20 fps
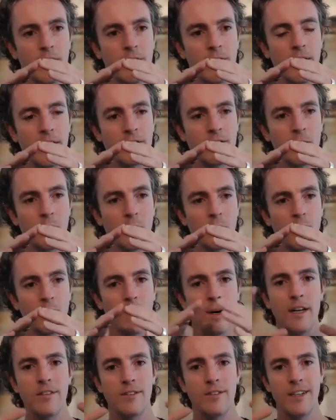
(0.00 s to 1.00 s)
right? So
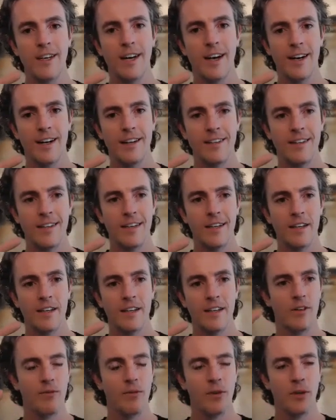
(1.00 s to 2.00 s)
crazy
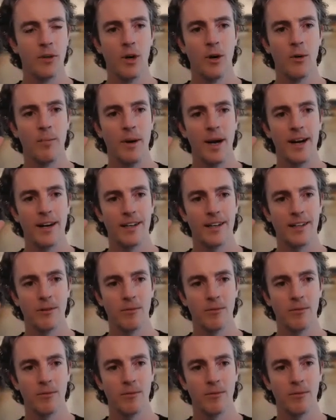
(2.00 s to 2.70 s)
ideas, if you go back